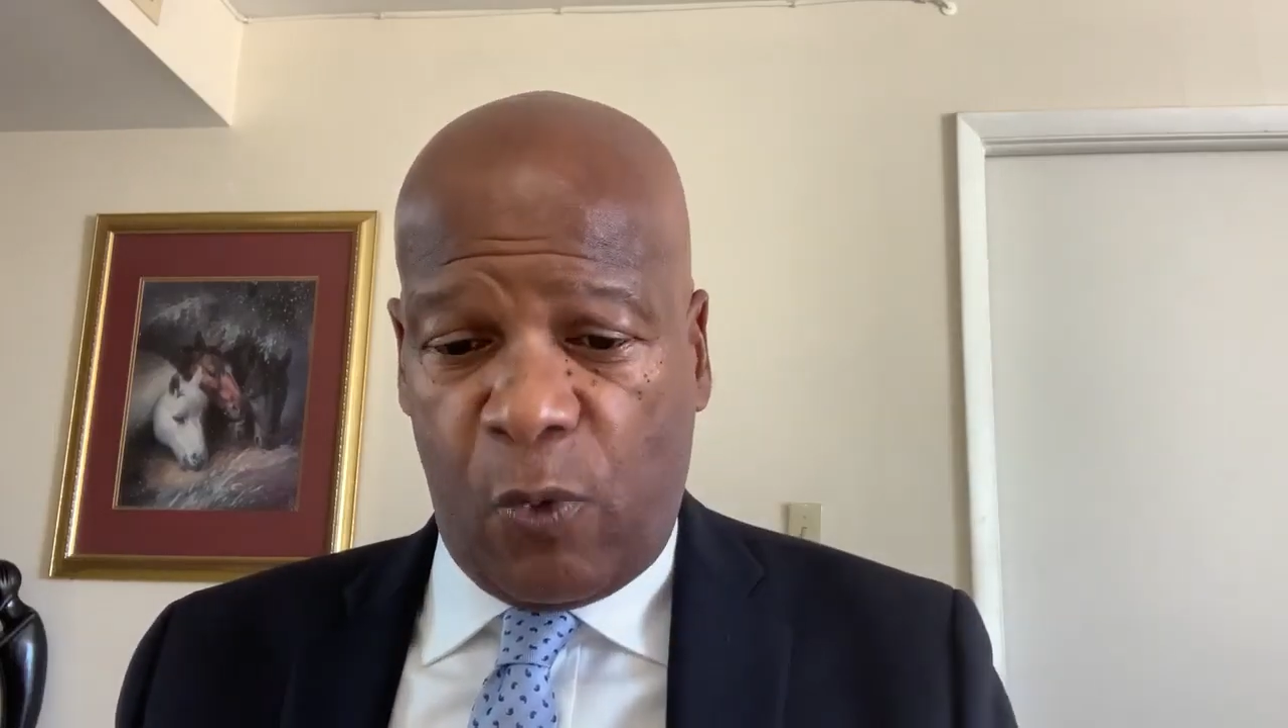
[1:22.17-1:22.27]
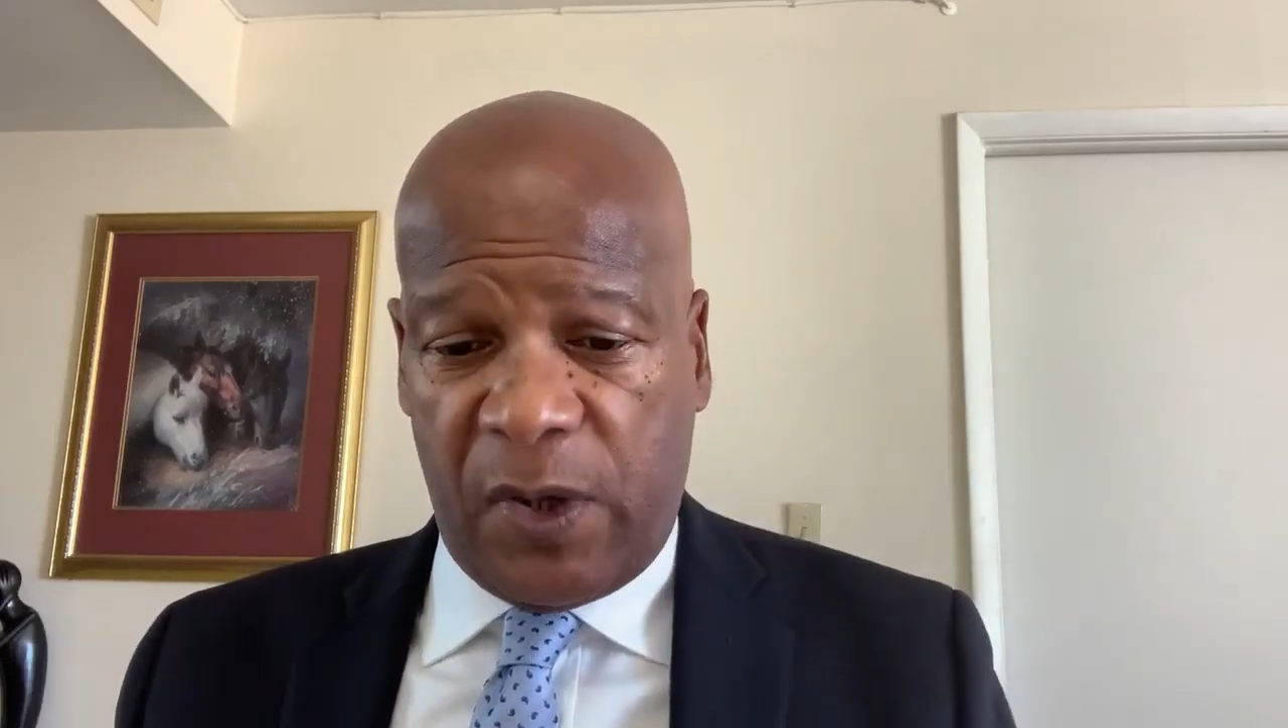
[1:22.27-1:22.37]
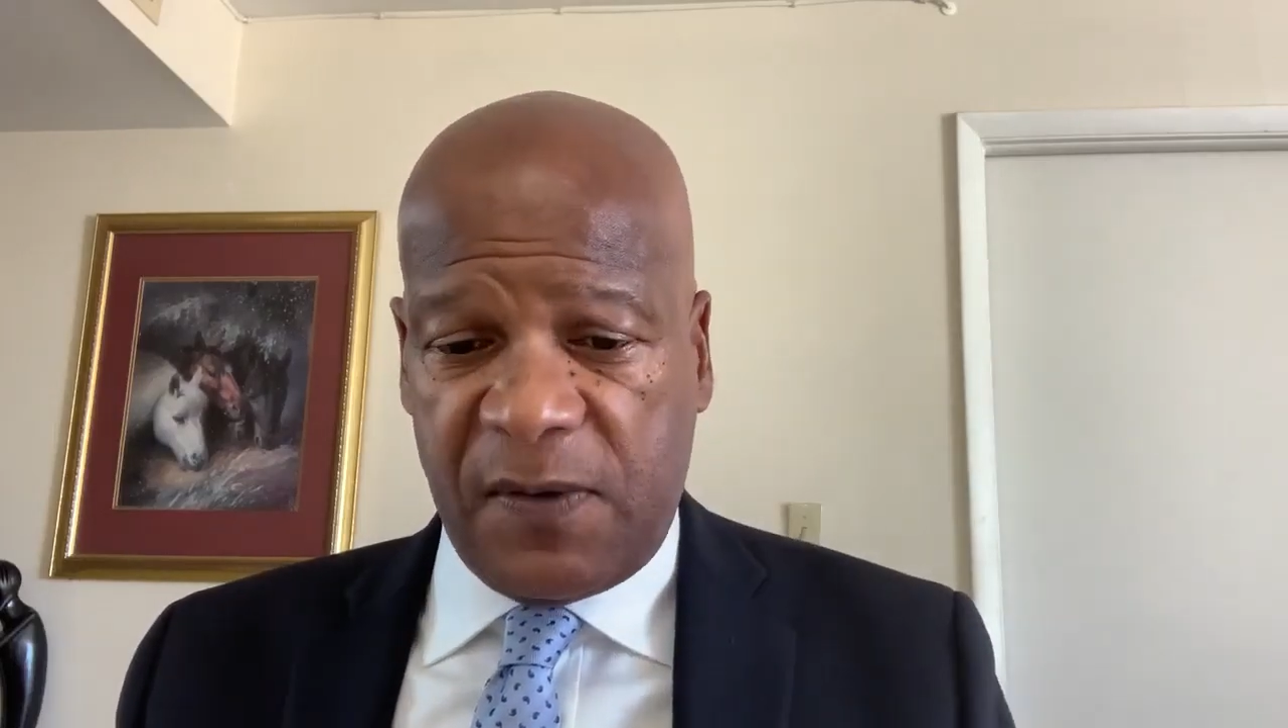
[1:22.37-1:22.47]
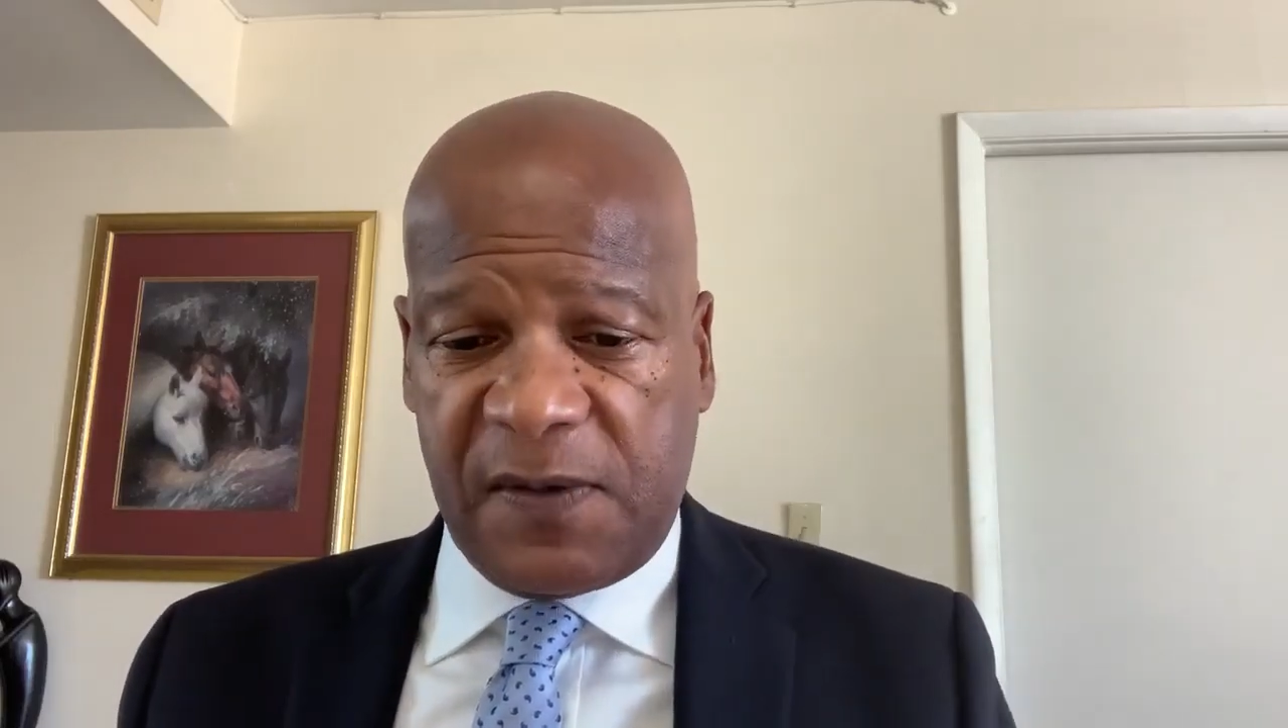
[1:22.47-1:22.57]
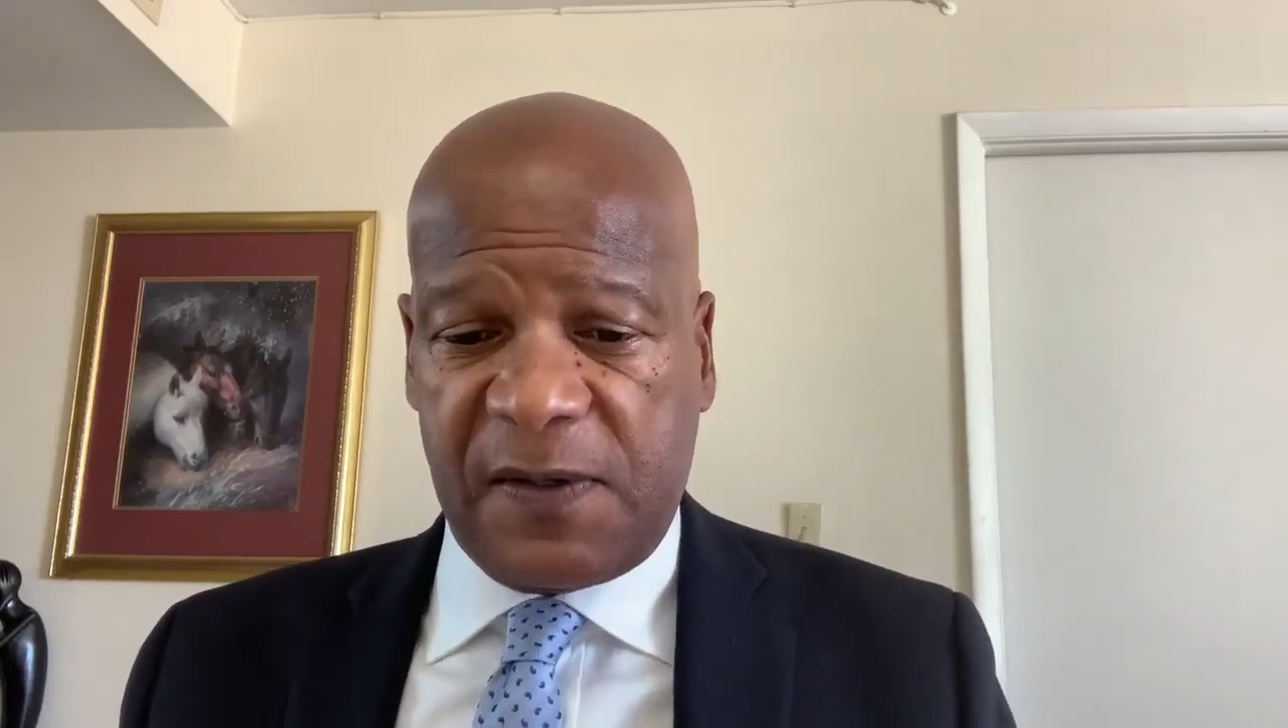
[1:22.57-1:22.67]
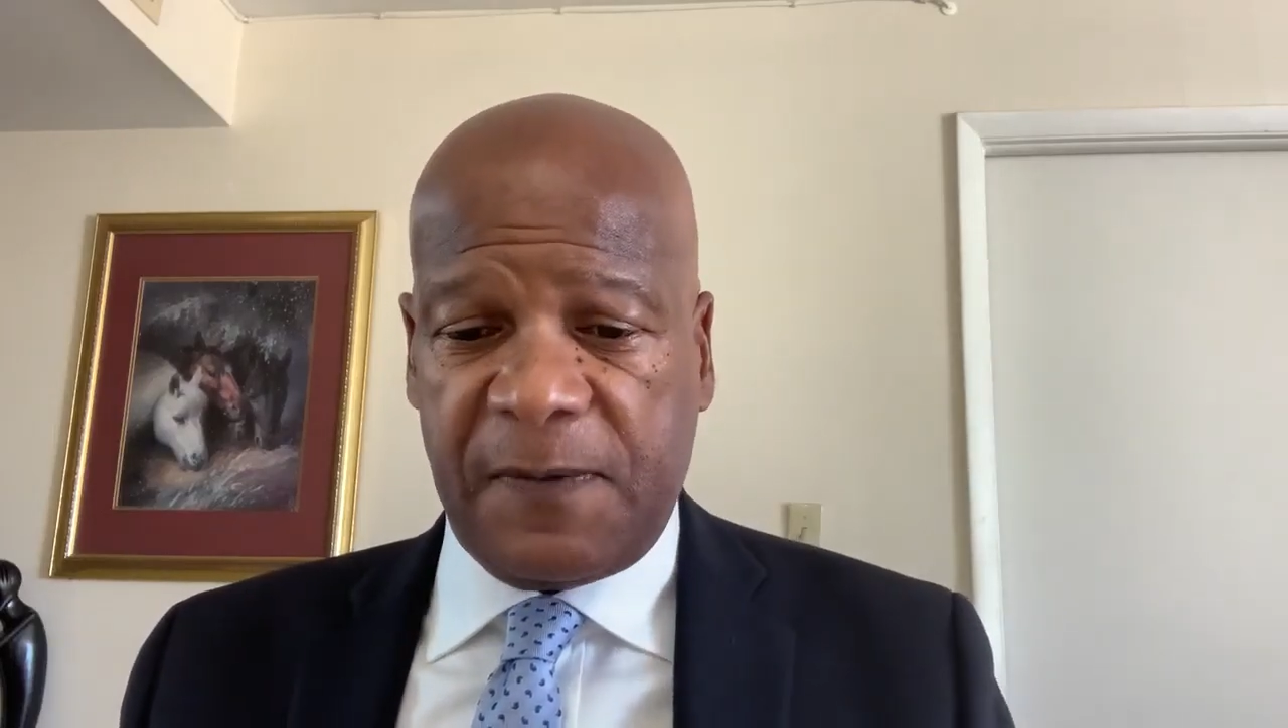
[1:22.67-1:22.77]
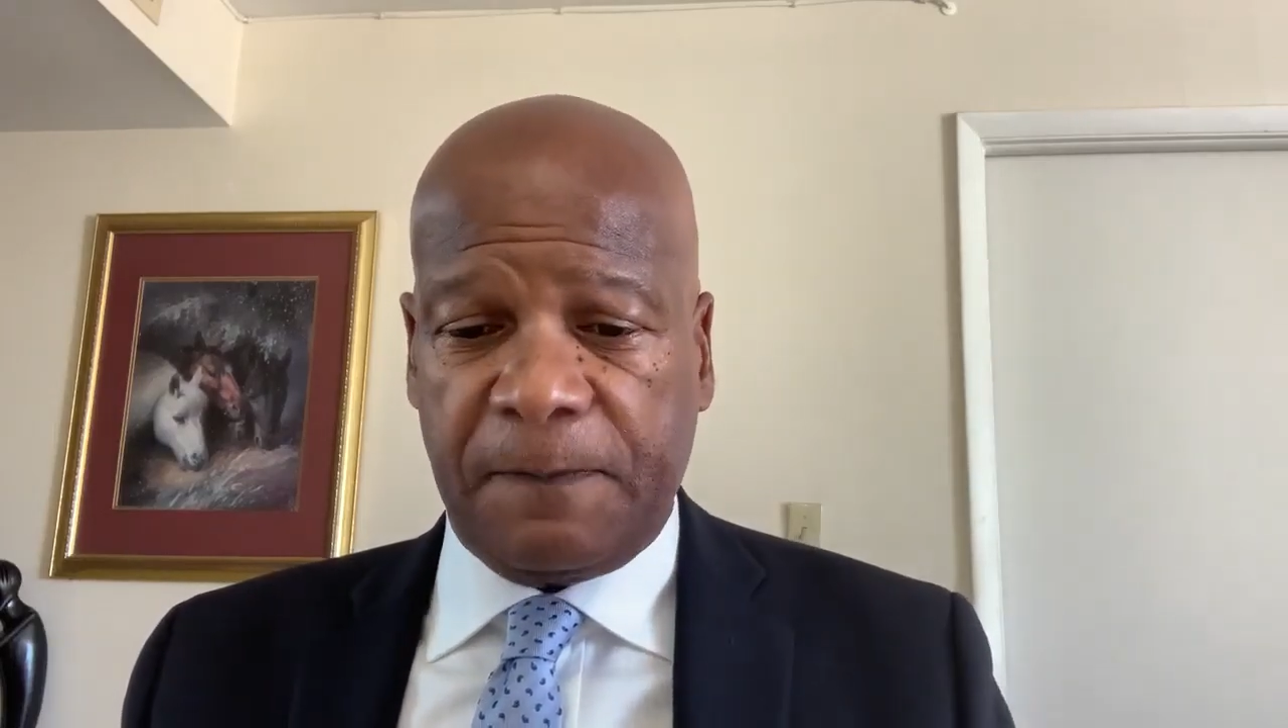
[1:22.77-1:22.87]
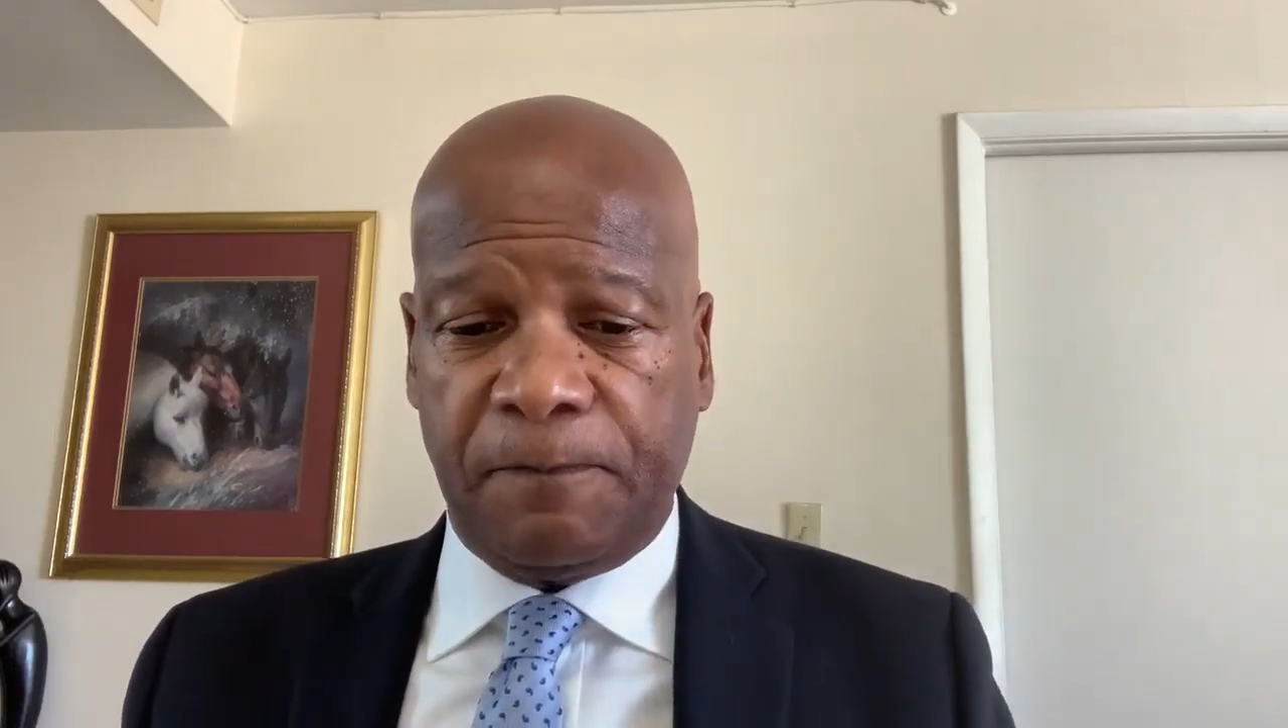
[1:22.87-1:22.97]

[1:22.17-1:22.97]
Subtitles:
wins.